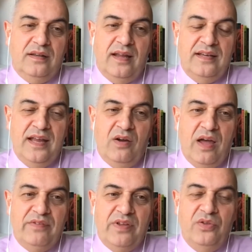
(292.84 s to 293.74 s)
now
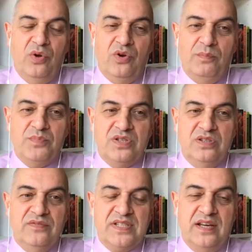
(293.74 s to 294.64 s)
have a third option
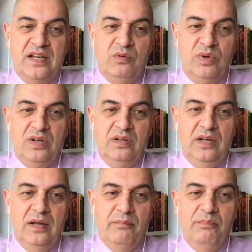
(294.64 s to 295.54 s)
of saying, well,
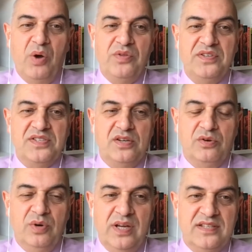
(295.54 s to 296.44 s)
both
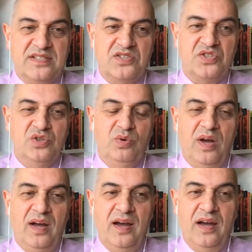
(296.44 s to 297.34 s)
disagreed, this is too
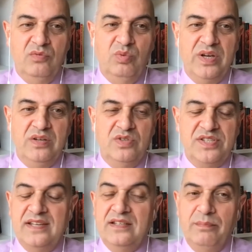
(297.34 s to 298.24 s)
hard, we
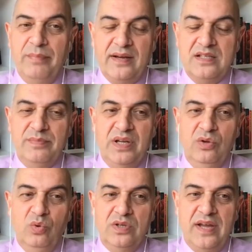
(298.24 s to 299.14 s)
send it back to be
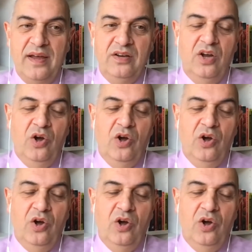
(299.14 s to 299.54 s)
looked at,